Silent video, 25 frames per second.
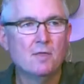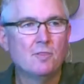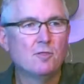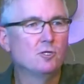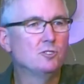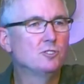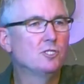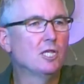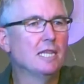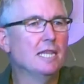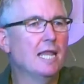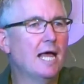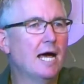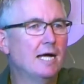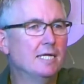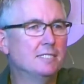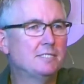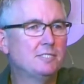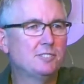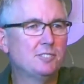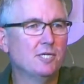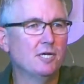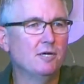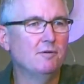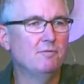There's
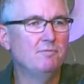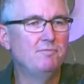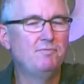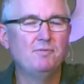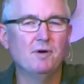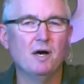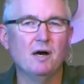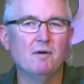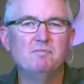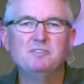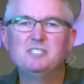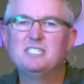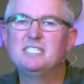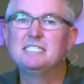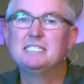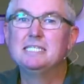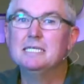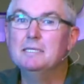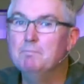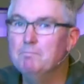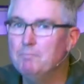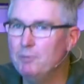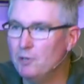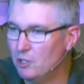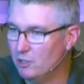lots of
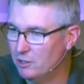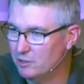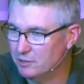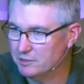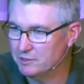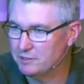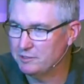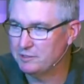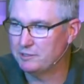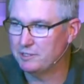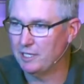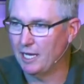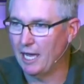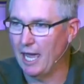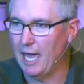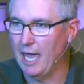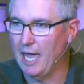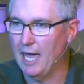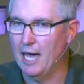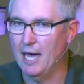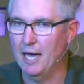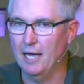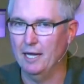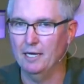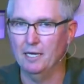symbols
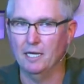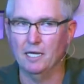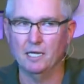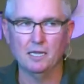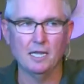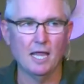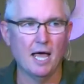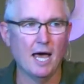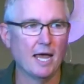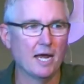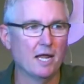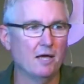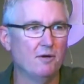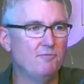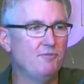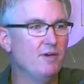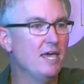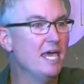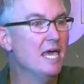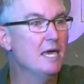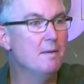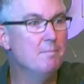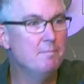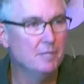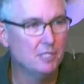and a lot of
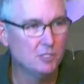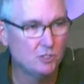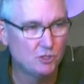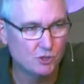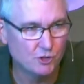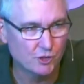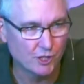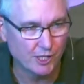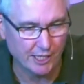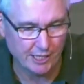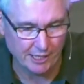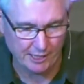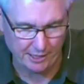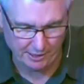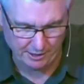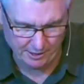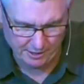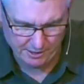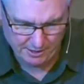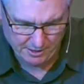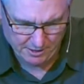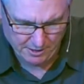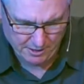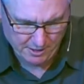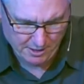imagery.
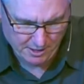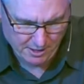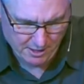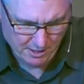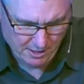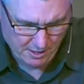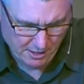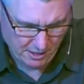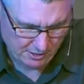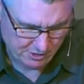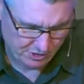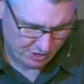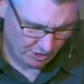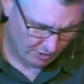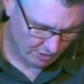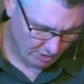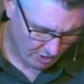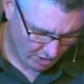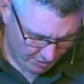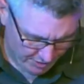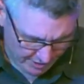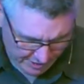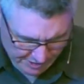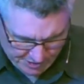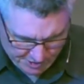And so
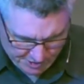there are all